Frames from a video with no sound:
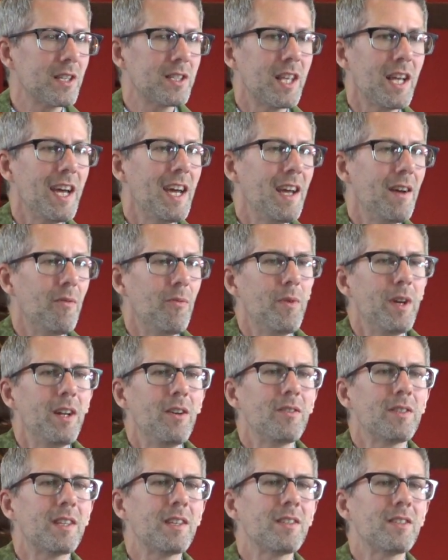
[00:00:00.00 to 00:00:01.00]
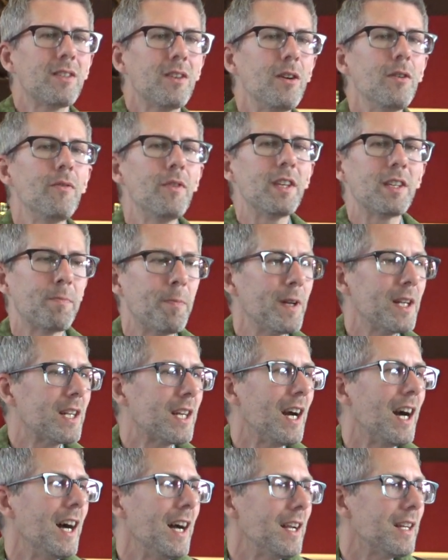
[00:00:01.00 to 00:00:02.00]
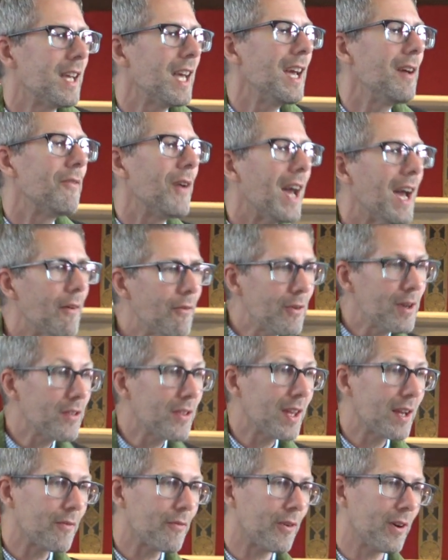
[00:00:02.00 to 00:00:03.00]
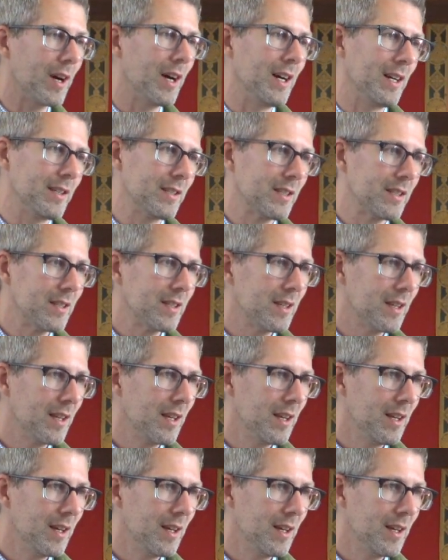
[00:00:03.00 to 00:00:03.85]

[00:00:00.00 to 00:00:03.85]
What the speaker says: to say, we don't deserve this, but God gave everything for us.